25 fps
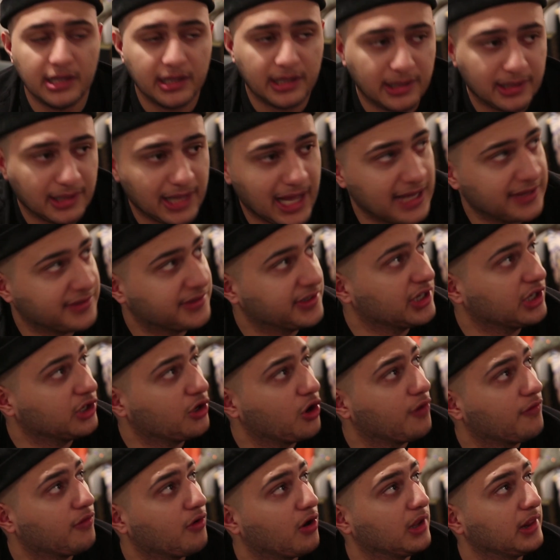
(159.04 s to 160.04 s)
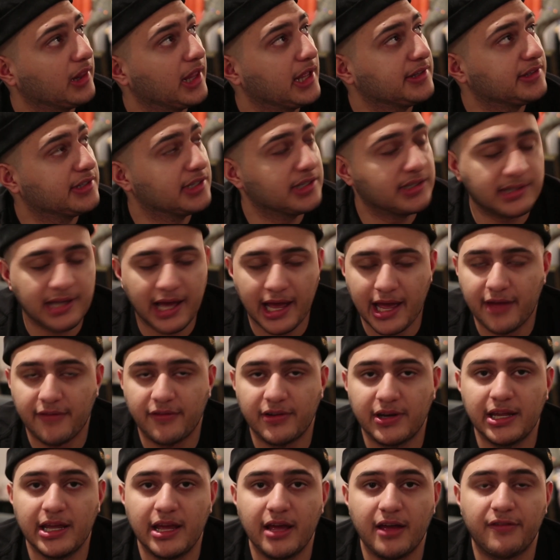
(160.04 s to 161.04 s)
Lastly, to go over our lenses, I have
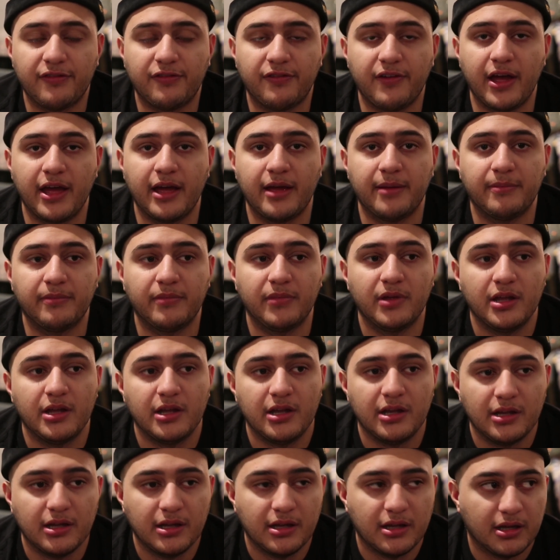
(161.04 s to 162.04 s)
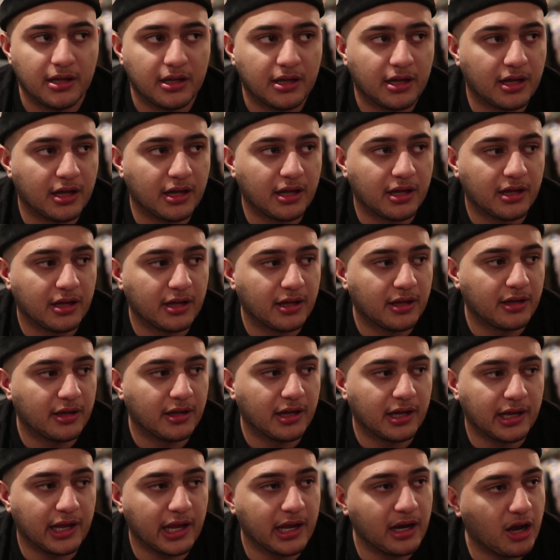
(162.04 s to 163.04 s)
an EFM,
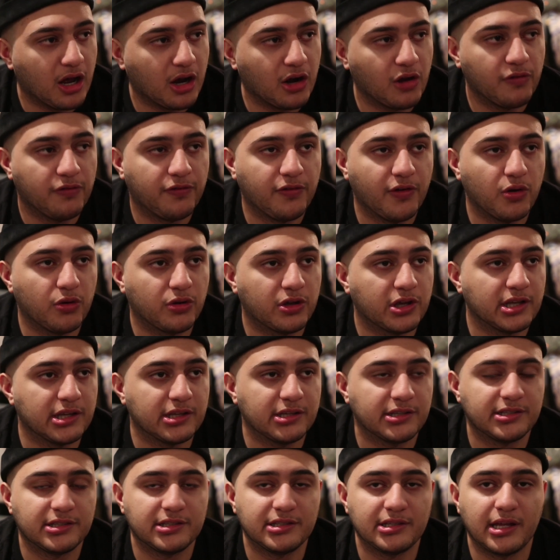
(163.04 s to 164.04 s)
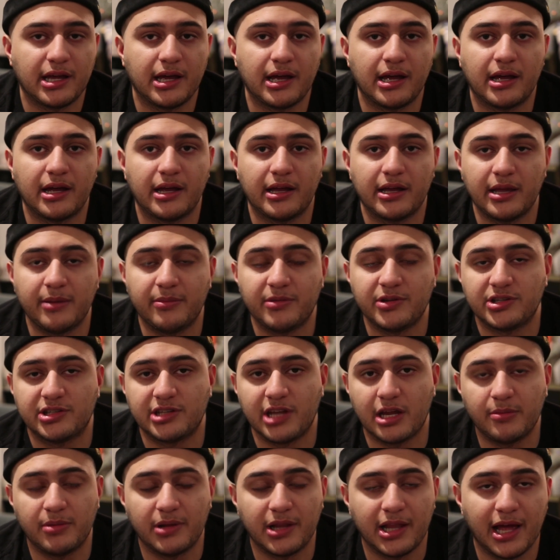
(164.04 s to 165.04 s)
again, autofocus, image
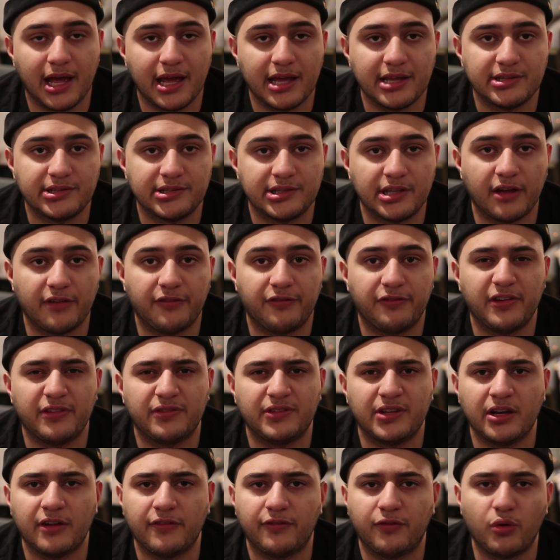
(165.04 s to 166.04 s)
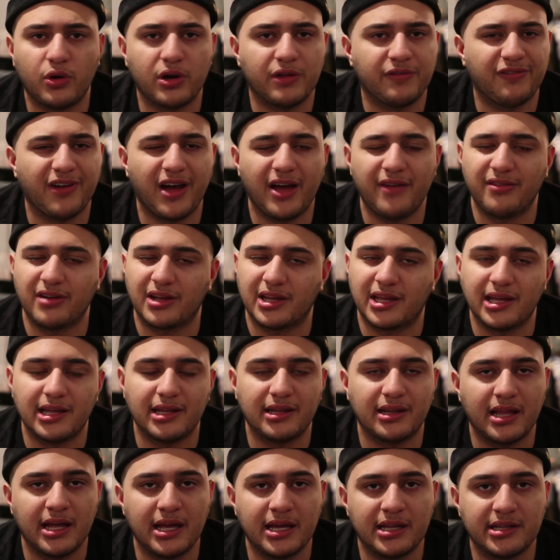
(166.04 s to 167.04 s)
stabilized, 15 to 45, a
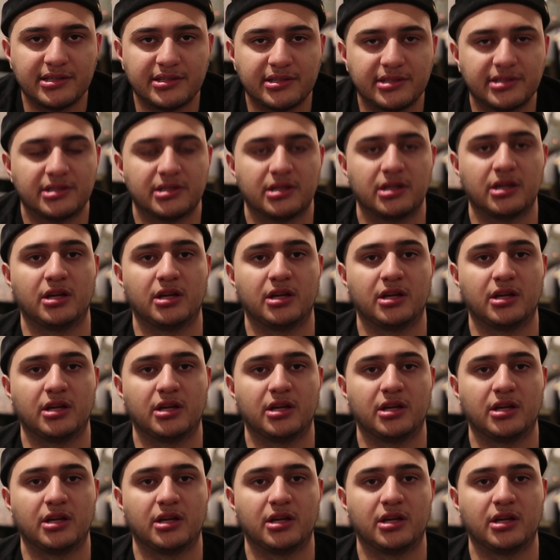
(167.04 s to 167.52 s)
kit lens.